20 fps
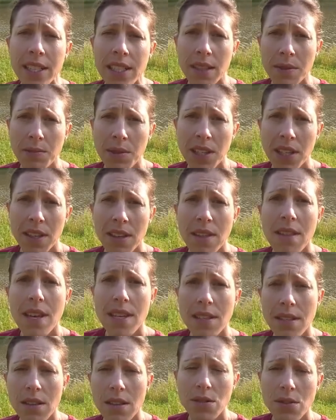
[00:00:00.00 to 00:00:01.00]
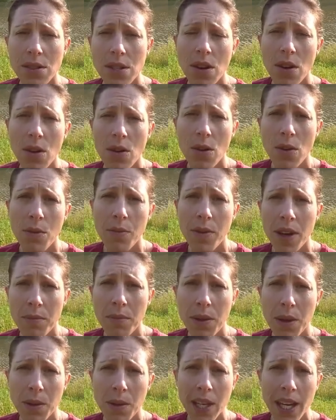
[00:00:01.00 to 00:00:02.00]
to be this close to home
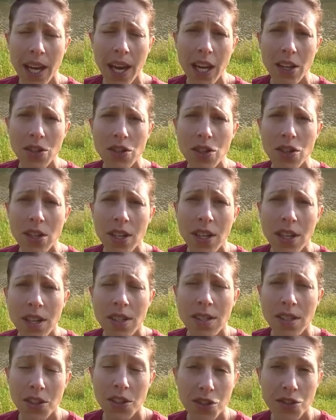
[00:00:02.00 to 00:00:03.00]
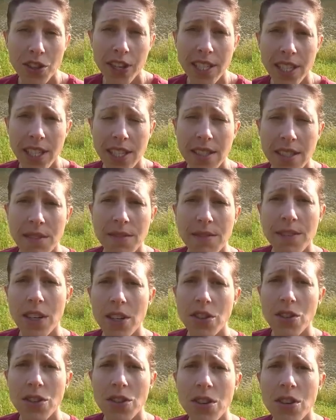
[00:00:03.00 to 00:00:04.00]
and be able to catch such great tasting
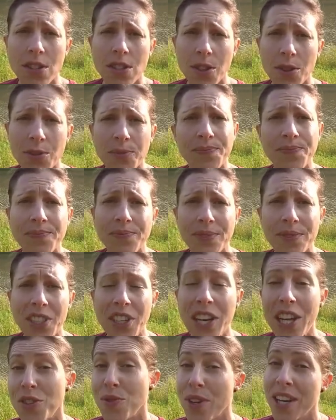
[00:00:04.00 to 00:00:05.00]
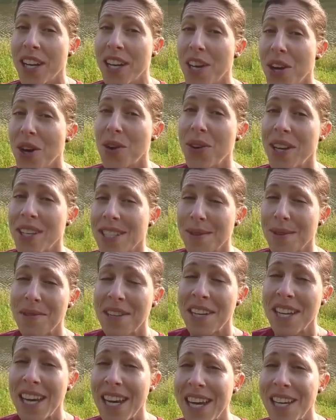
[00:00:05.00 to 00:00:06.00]
fish. So you guys ready to go get
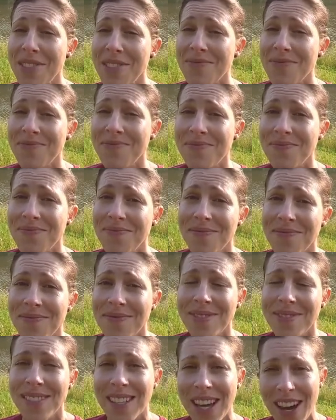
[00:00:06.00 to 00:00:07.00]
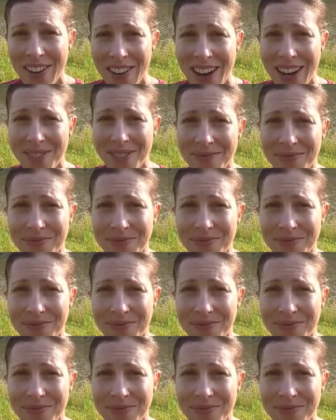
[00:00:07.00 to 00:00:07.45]
something to eat? All right.